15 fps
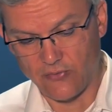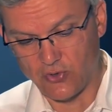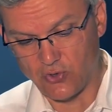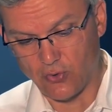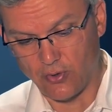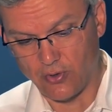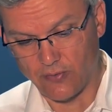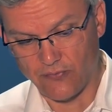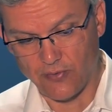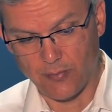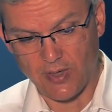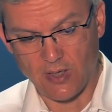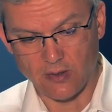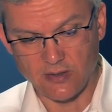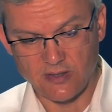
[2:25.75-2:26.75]
you have a joint
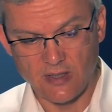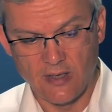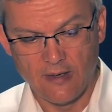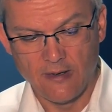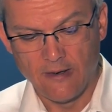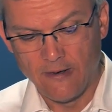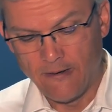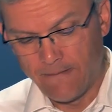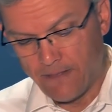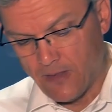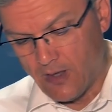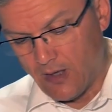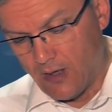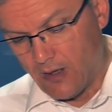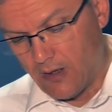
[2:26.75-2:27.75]
of the parts.
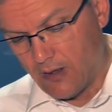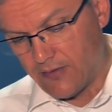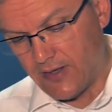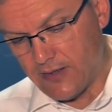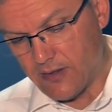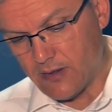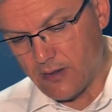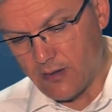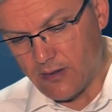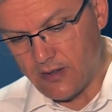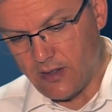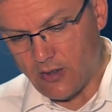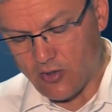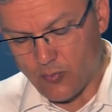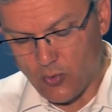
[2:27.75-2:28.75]
Then
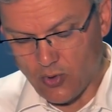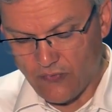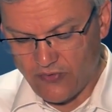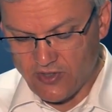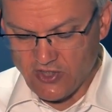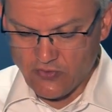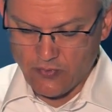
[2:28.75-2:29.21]
the automotive